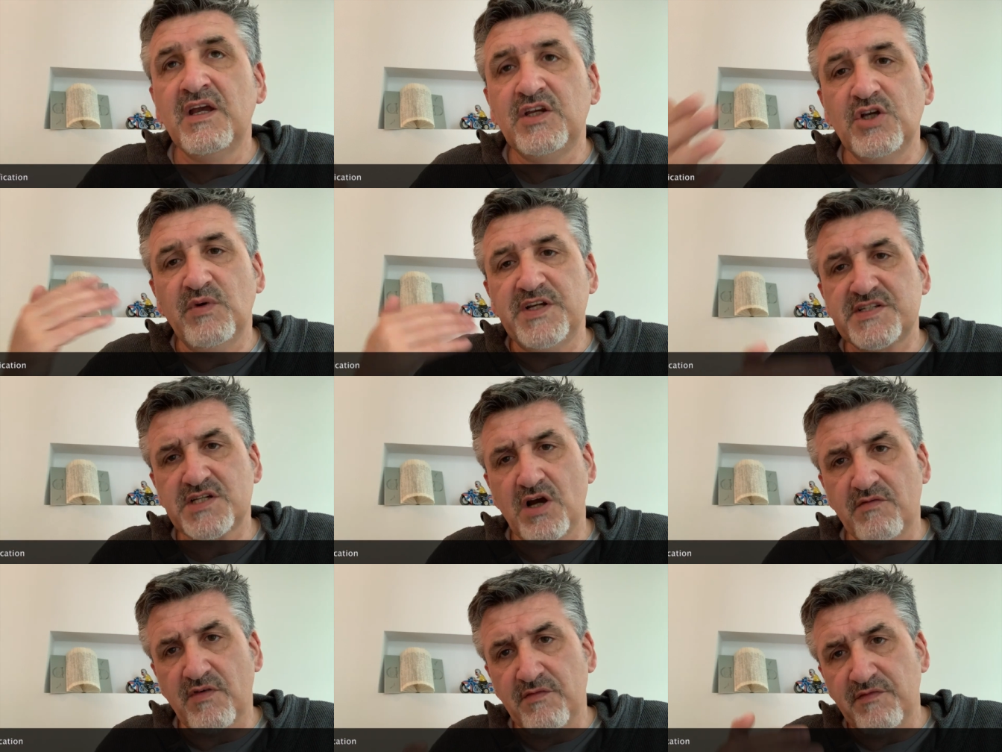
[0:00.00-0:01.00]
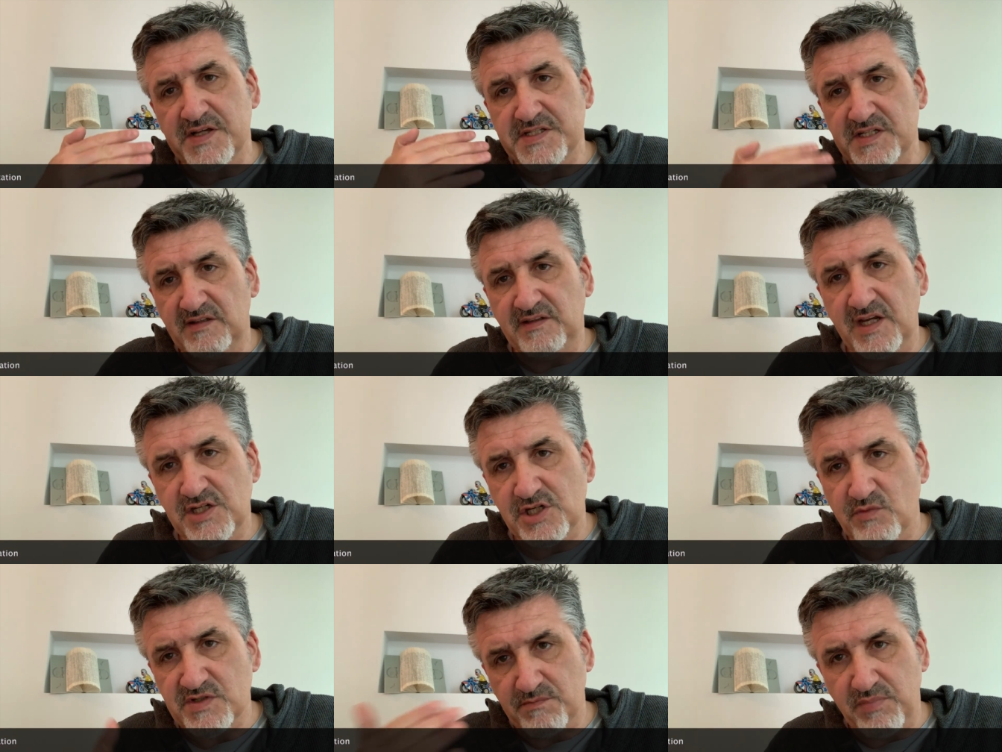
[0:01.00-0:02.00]
You will discover facilitation
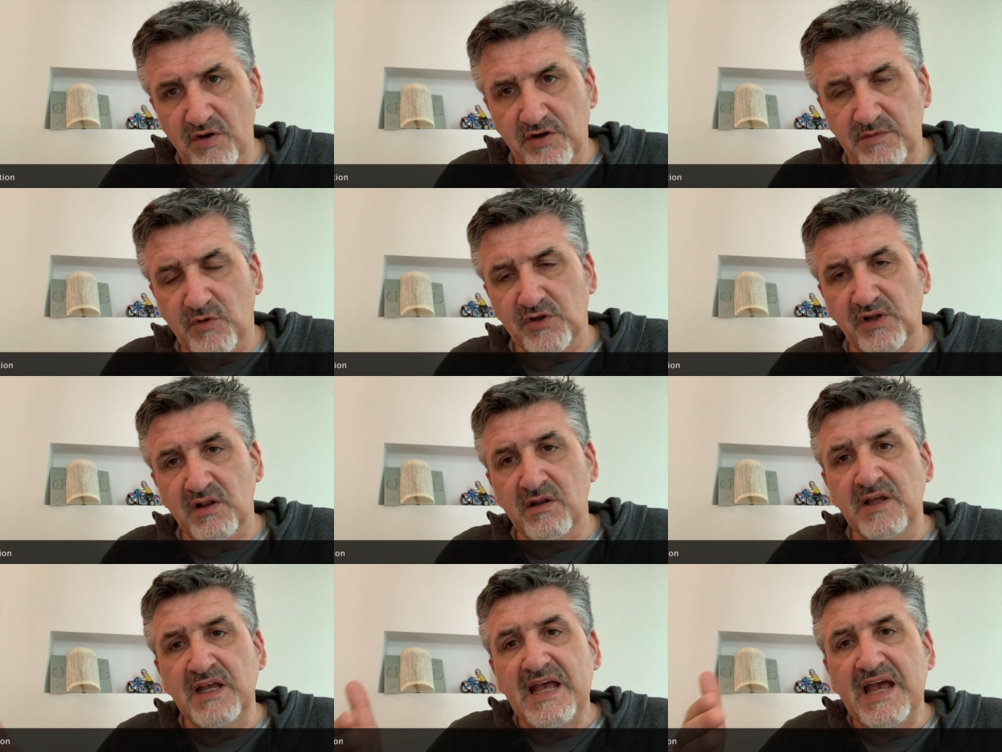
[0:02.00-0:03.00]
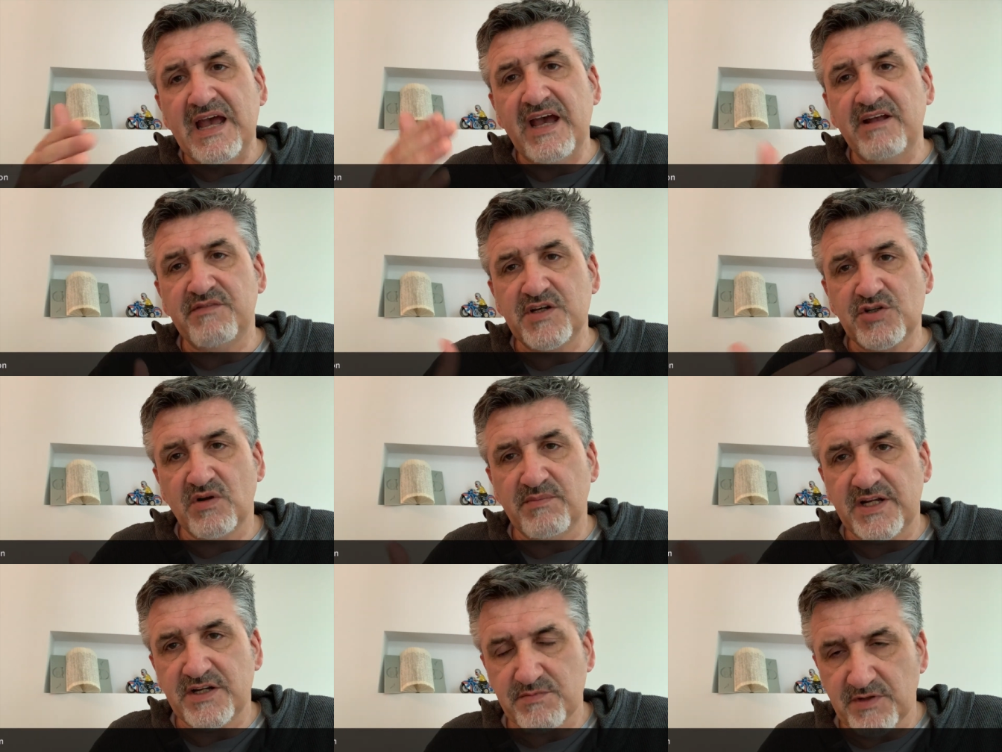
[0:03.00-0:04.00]
with the PLURC model and visual
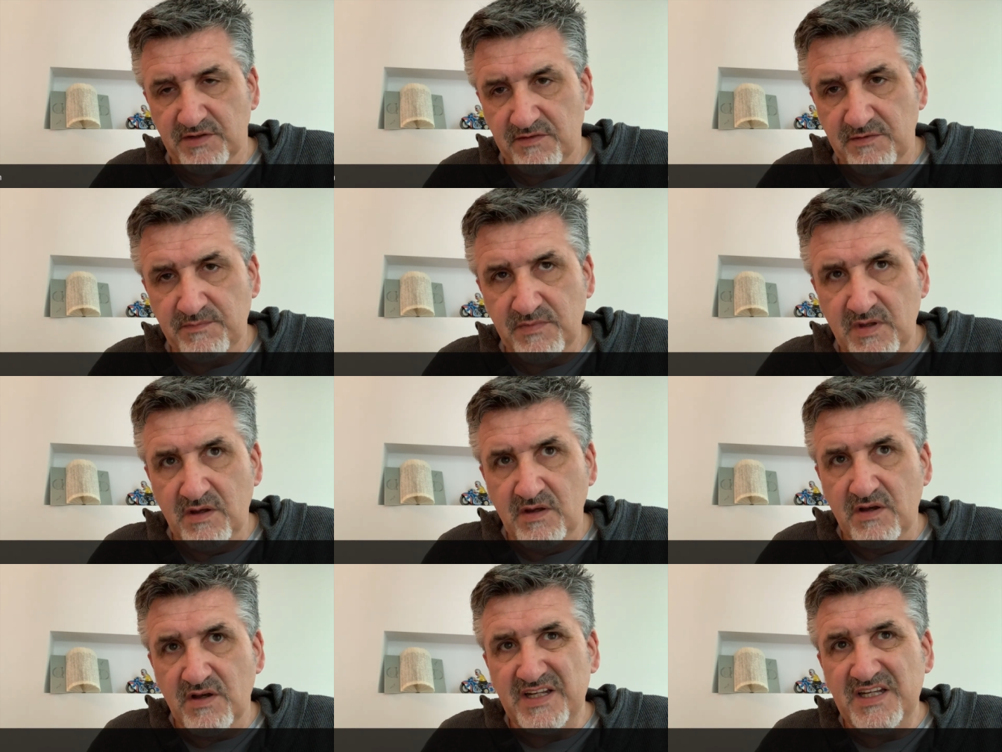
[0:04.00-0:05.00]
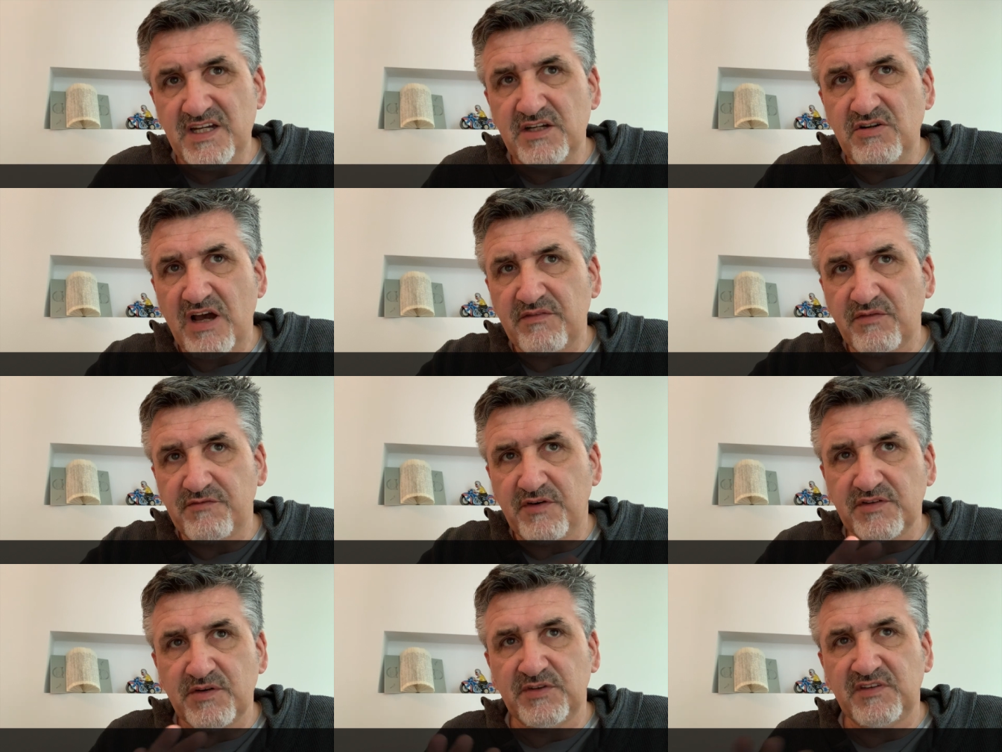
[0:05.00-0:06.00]
management. And here you have the
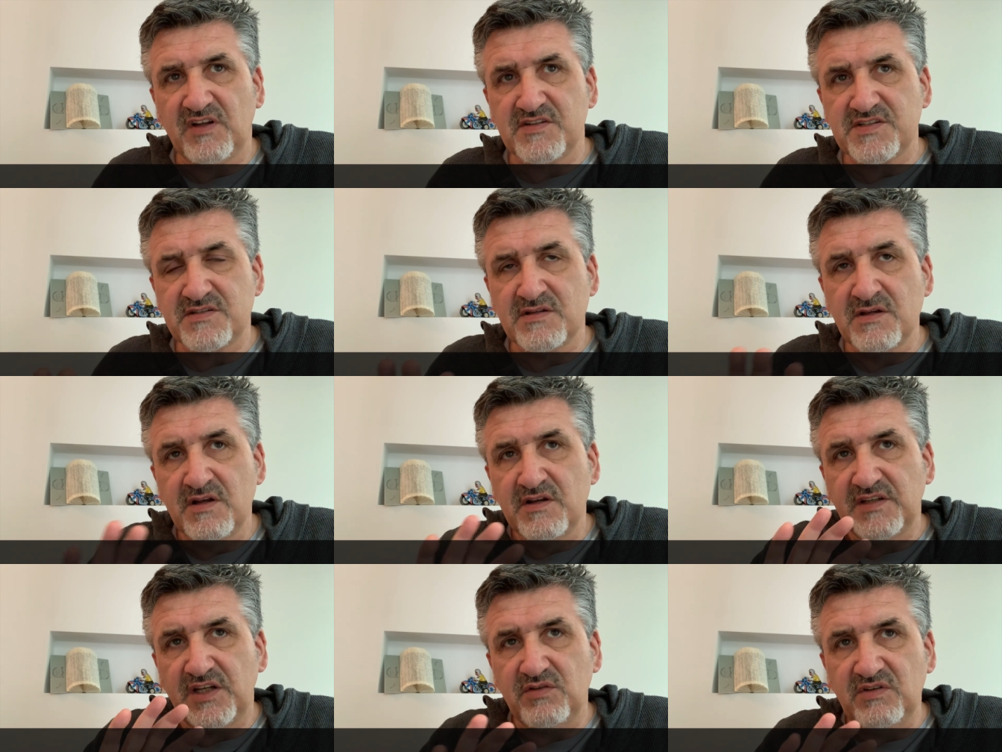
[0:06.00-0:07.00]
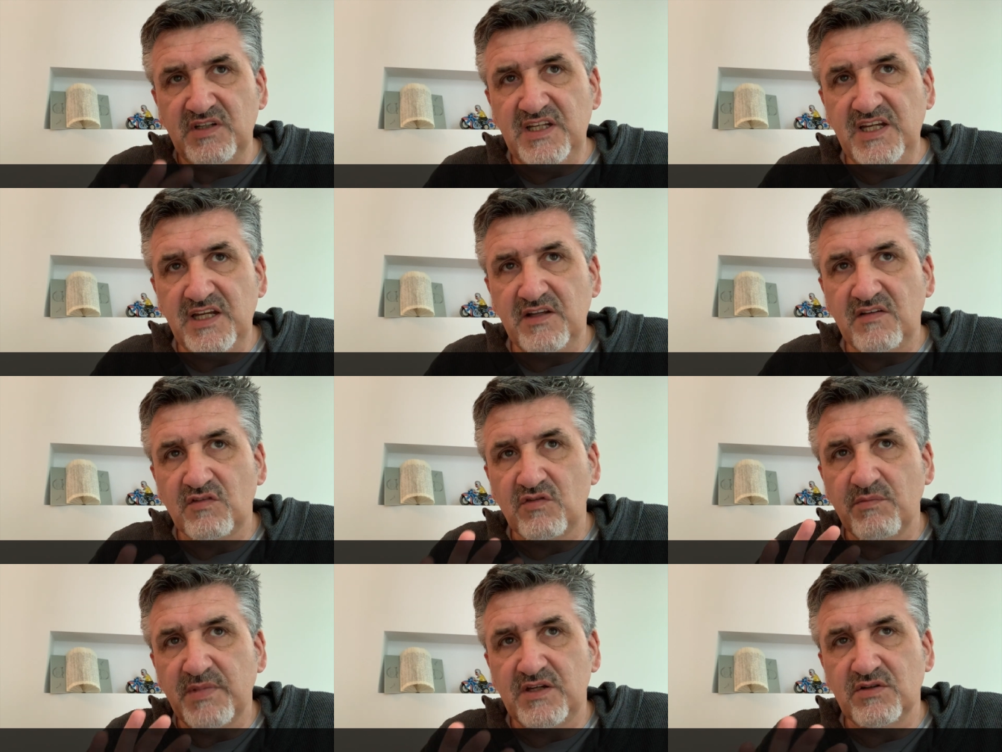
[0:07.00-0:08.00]
fundamentals that you need to
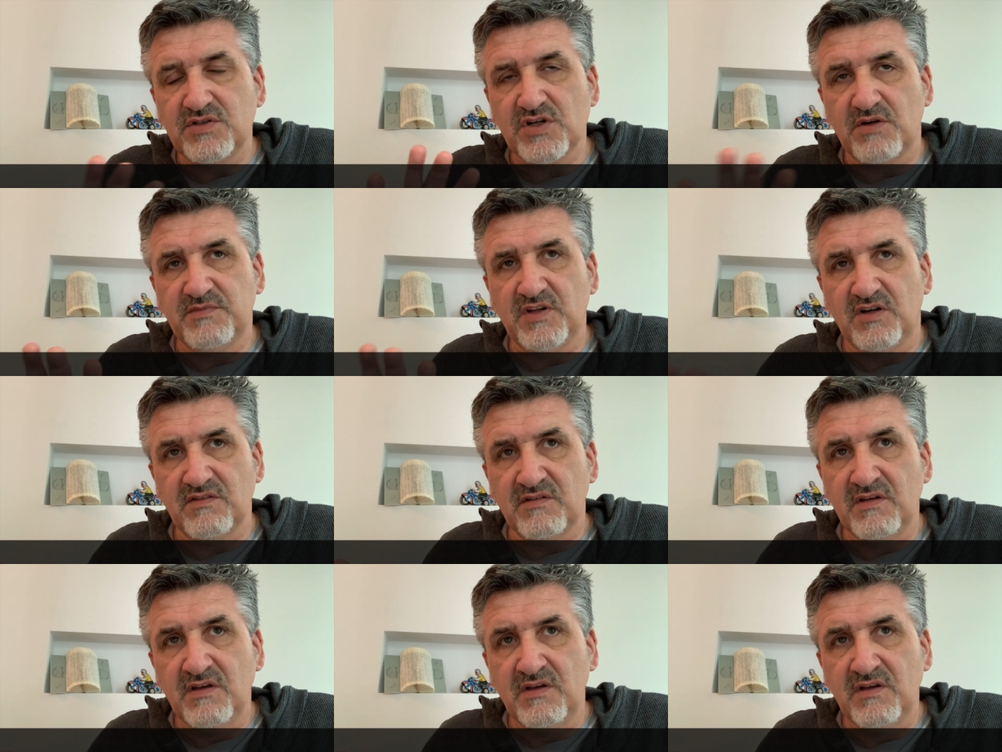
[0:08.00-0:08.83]
make your job done